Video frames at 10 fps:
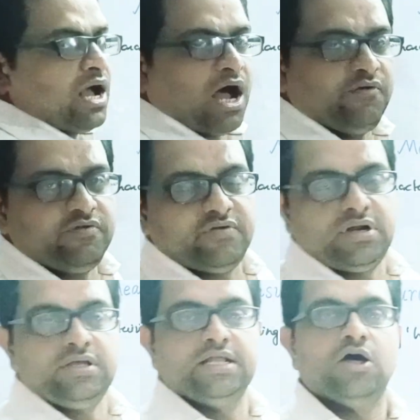
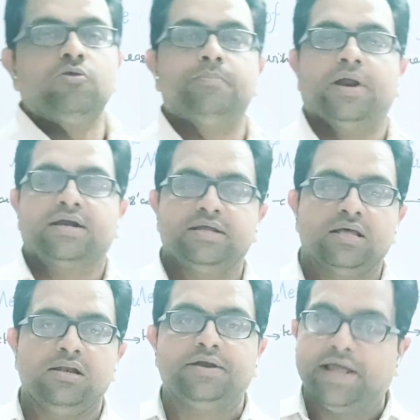However, in our
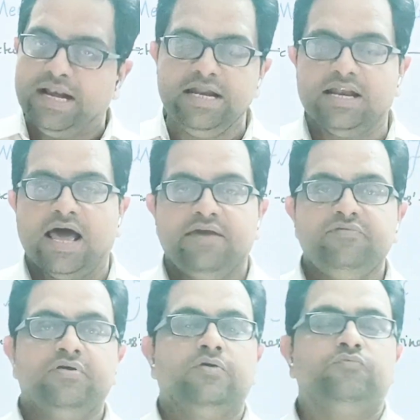practical daily life,